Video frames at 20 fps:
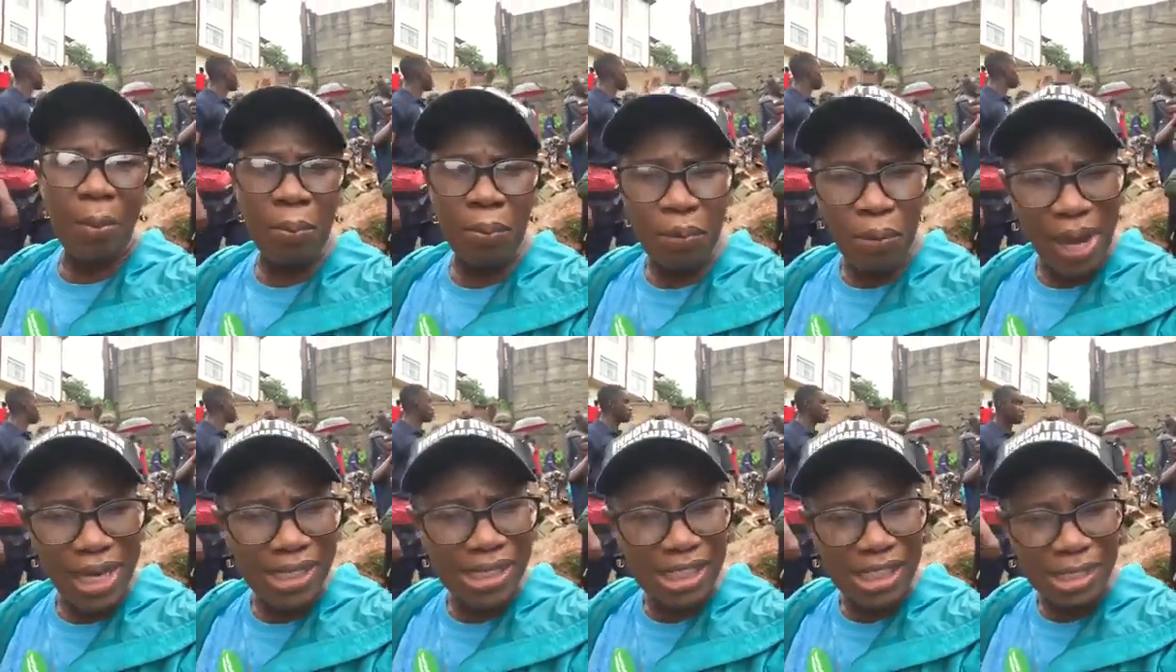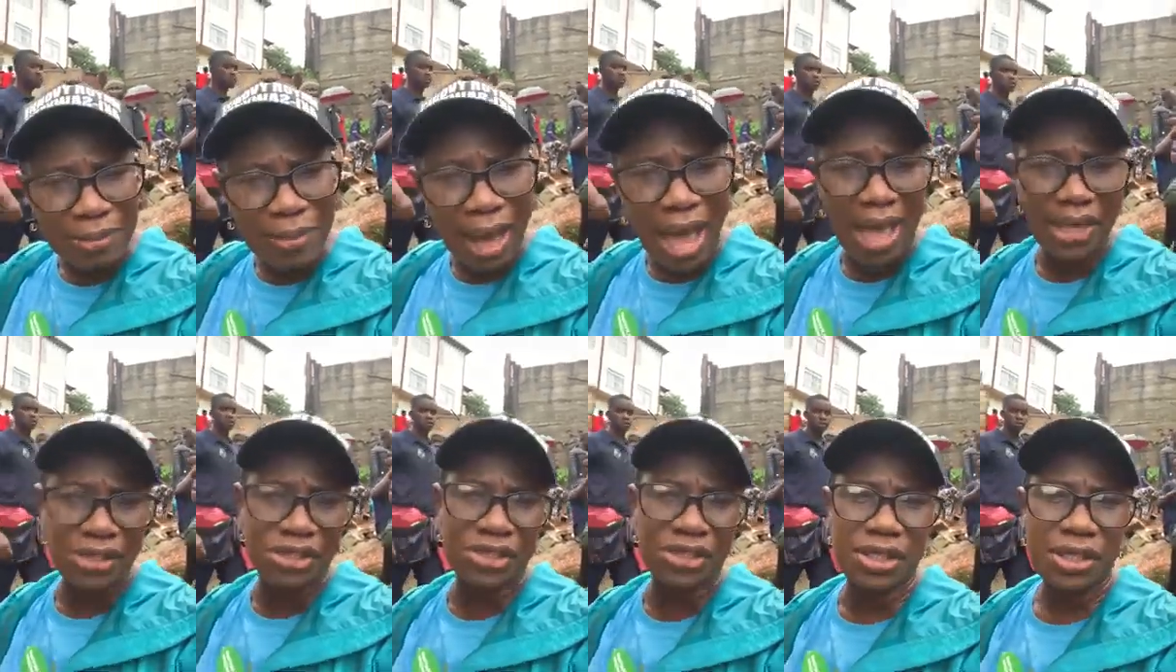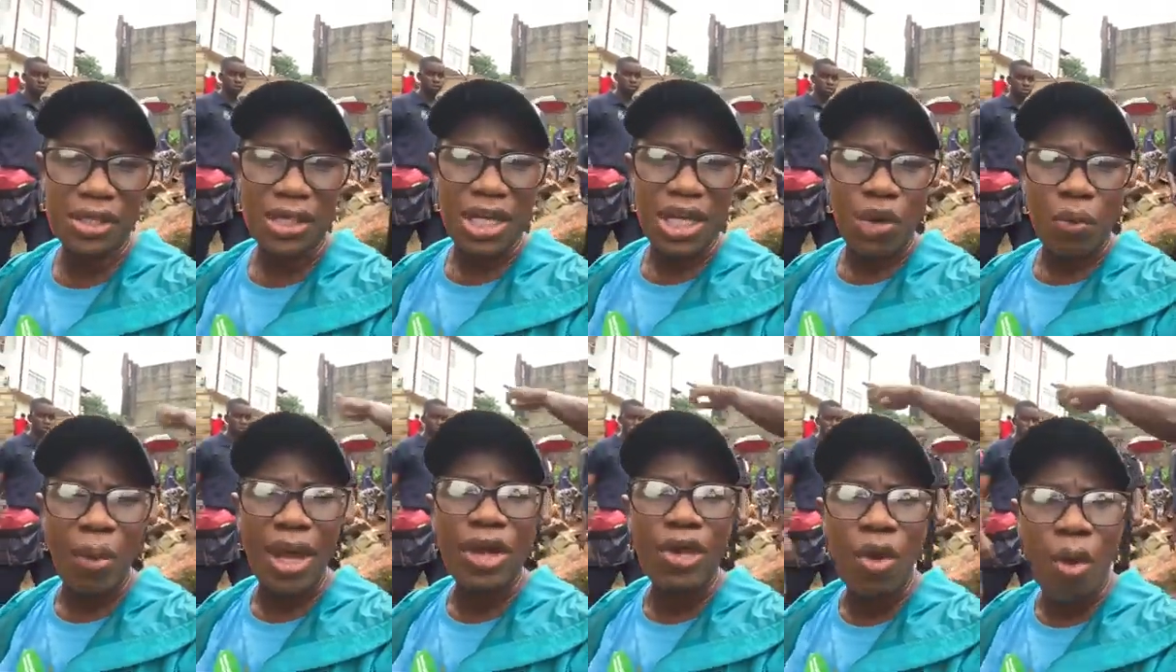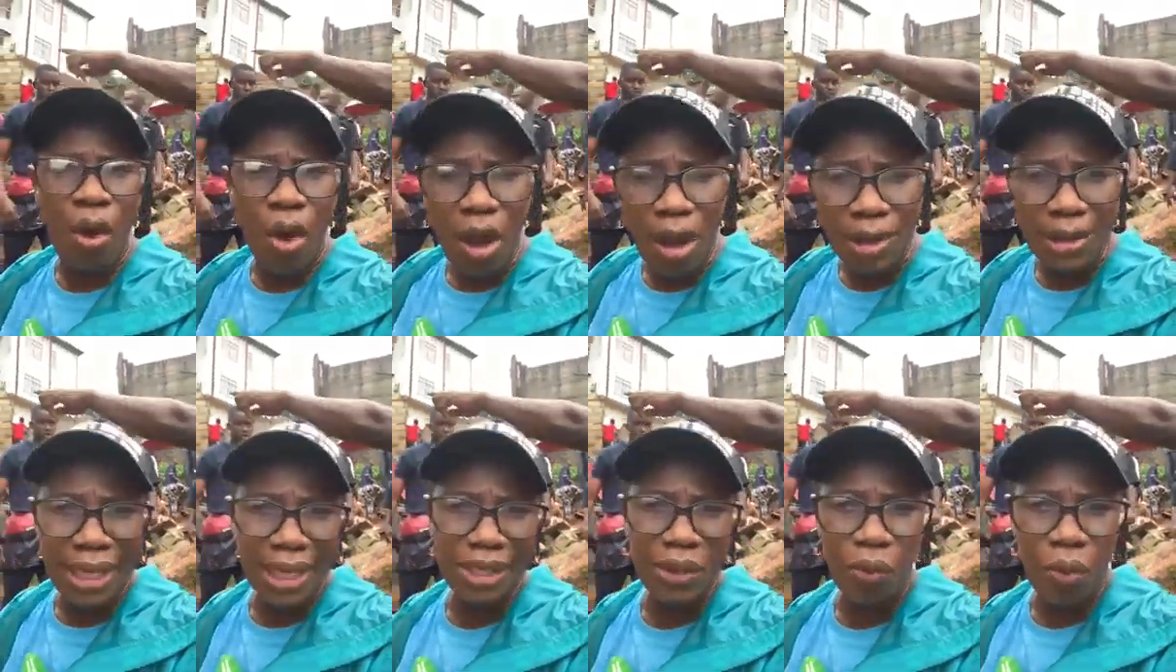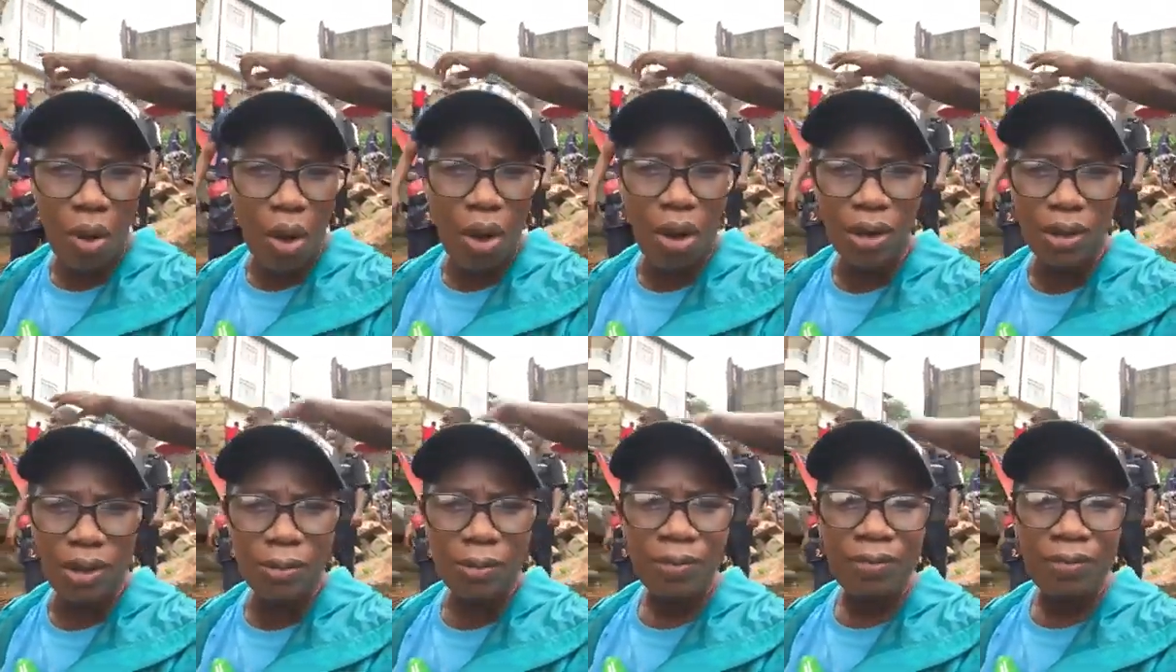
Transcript: we smashed, we go under the wall.